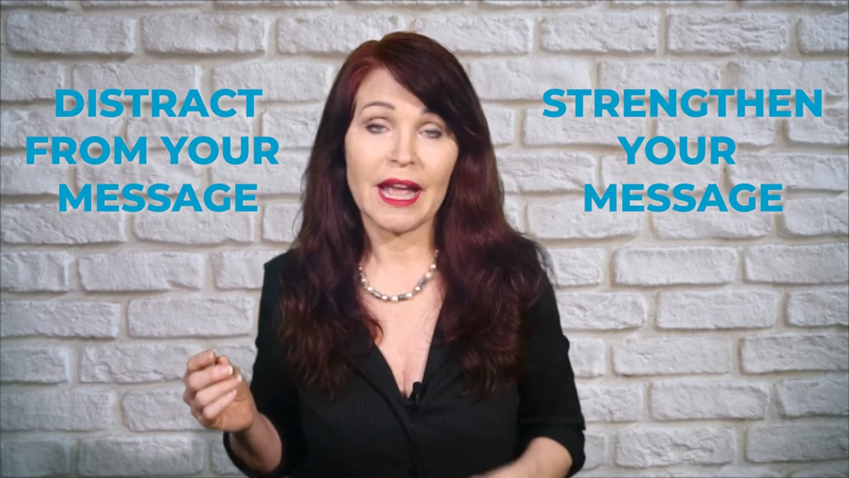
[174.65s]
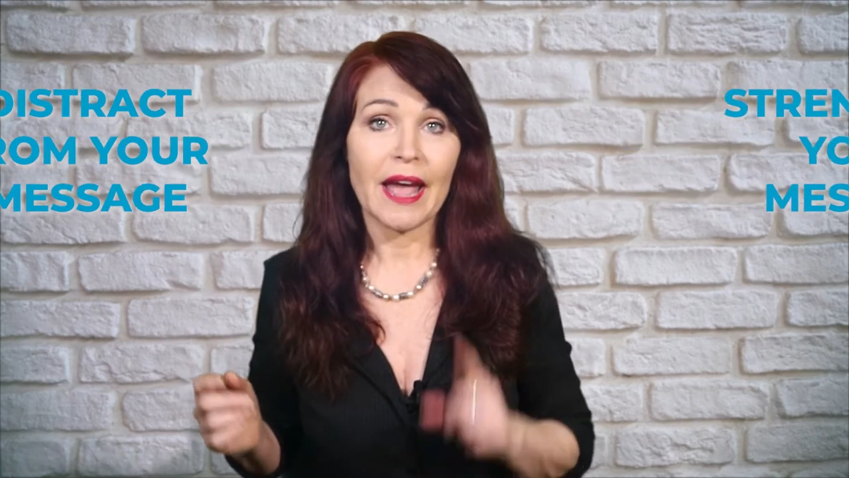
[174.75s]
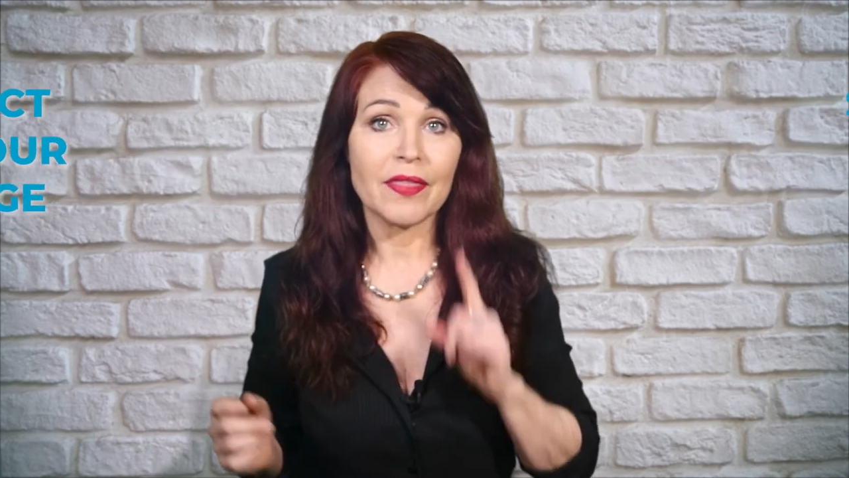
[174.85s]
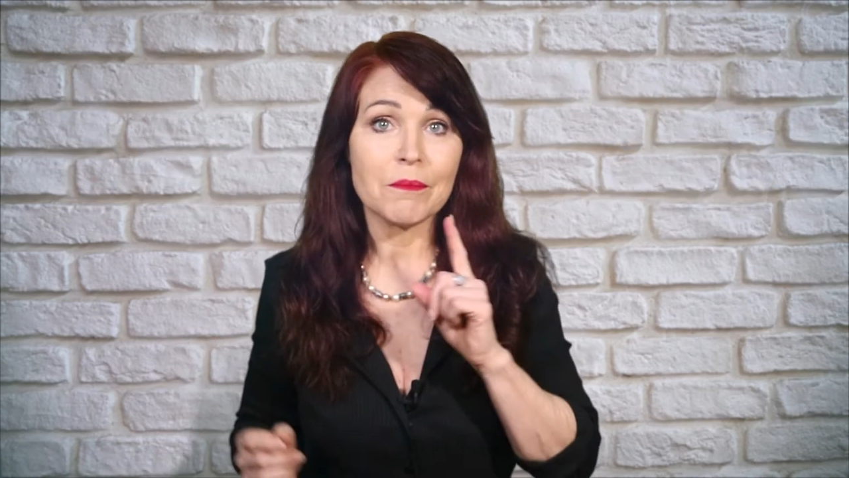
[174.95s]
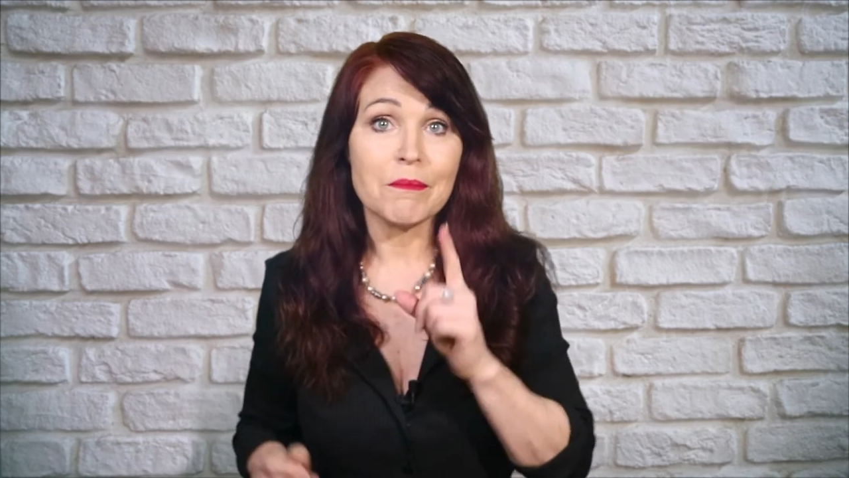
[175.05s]

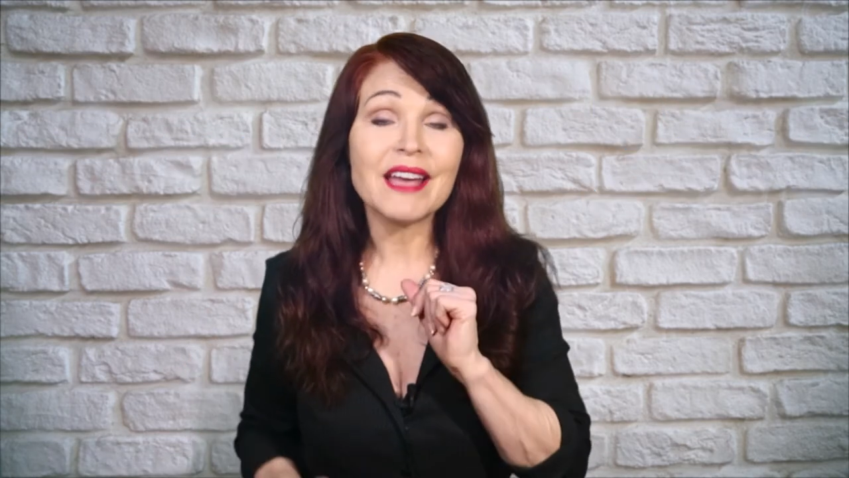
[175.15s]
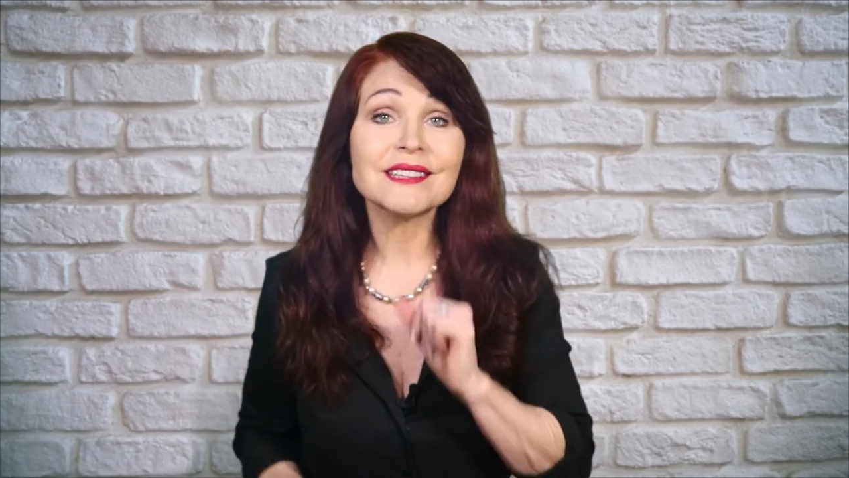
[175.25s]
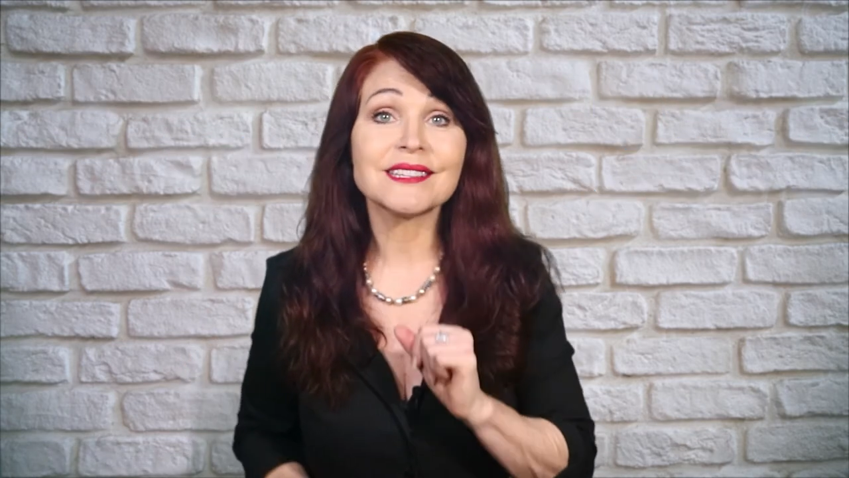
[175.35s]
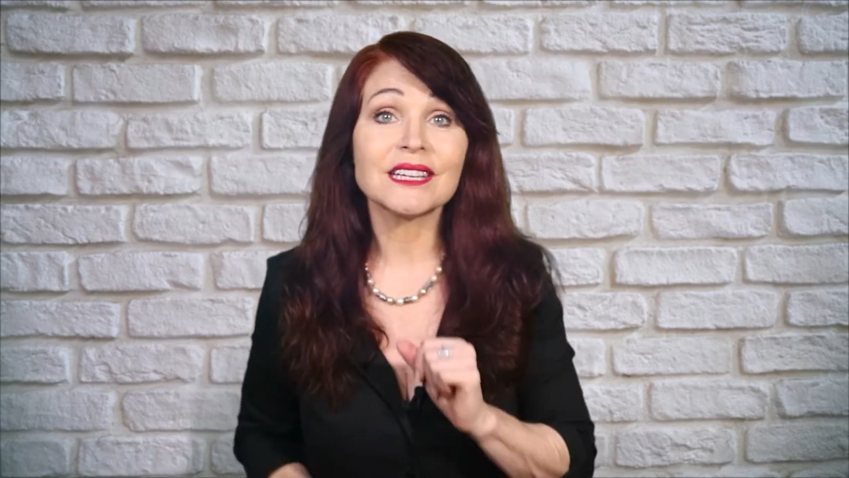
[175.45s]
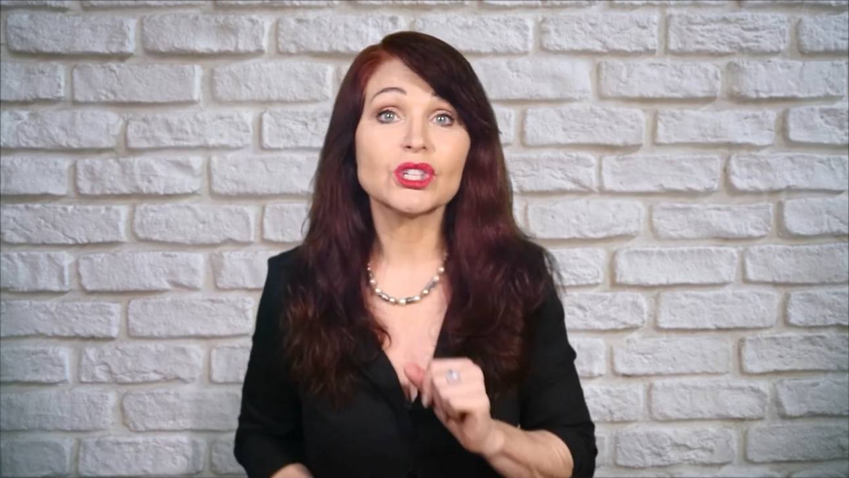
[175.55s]
And the
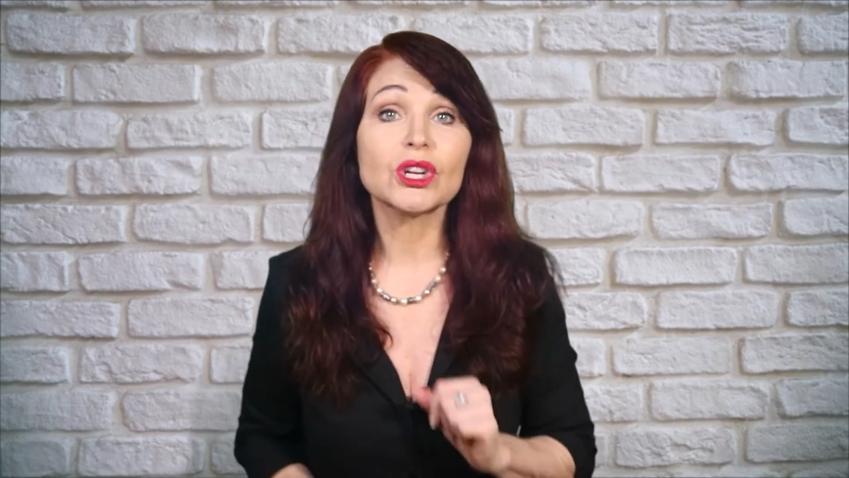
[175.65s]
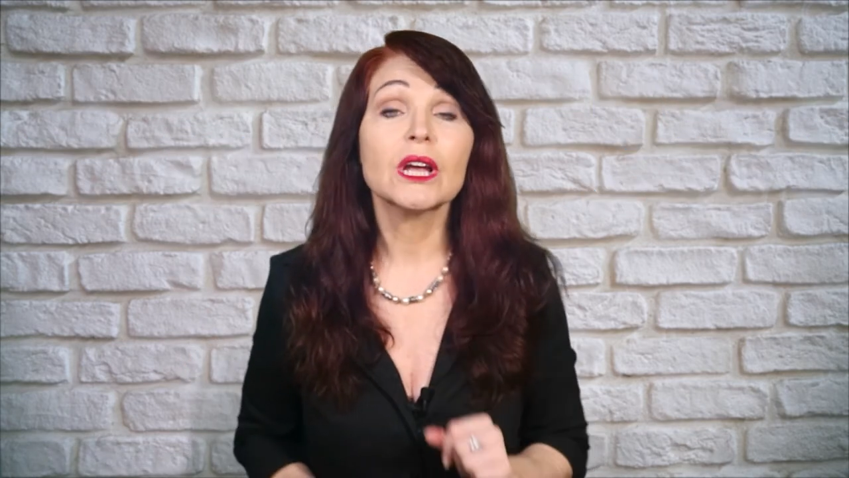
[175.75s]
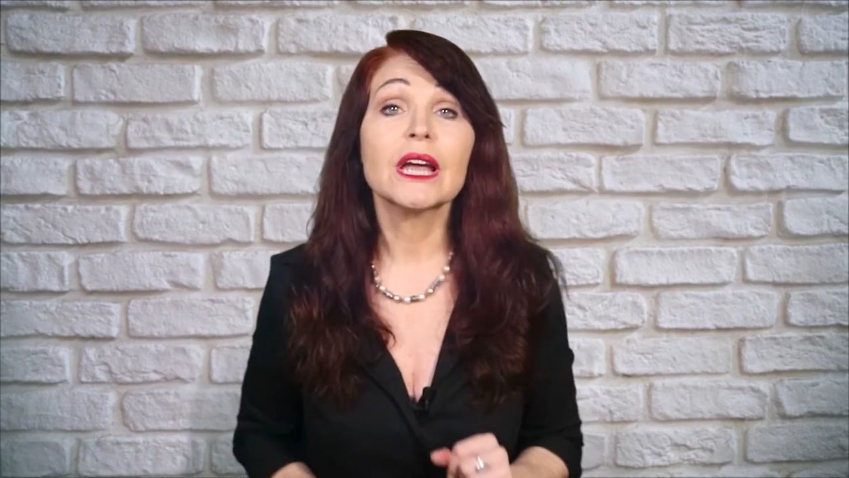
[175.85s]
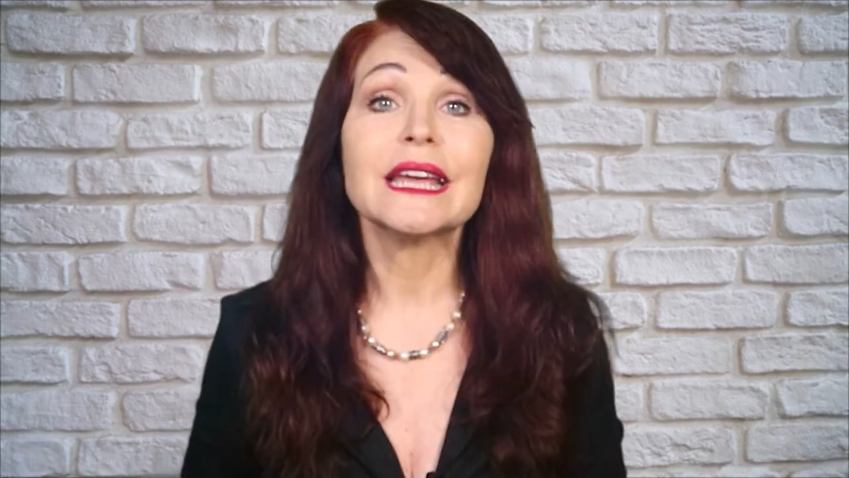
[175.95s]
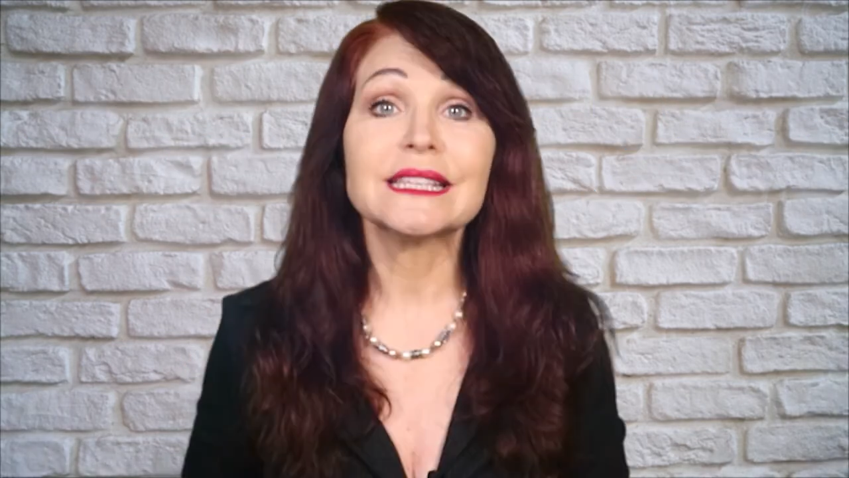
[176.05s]
message
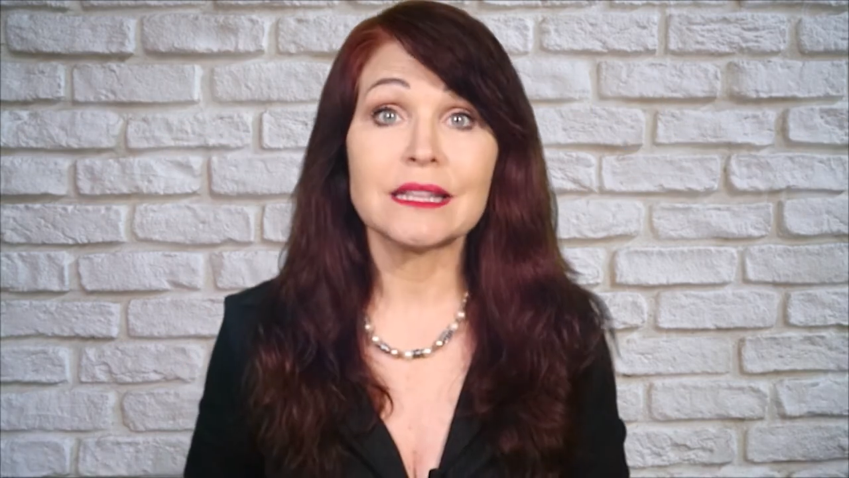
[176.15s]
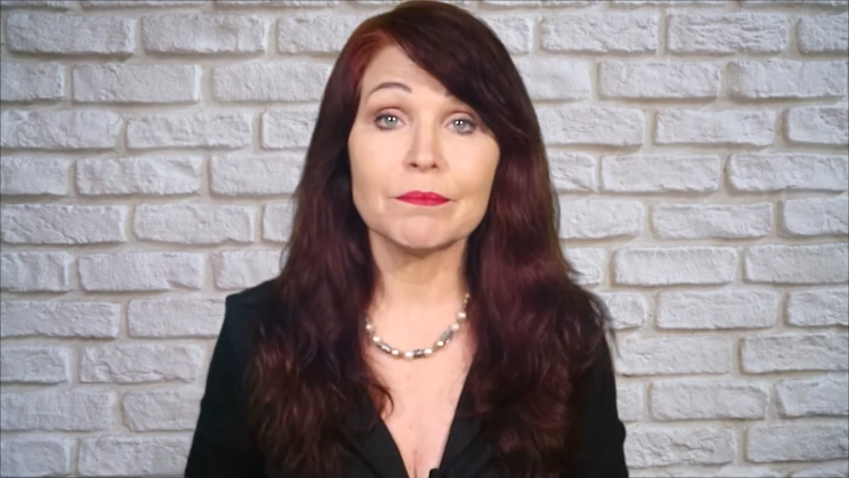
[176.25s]
is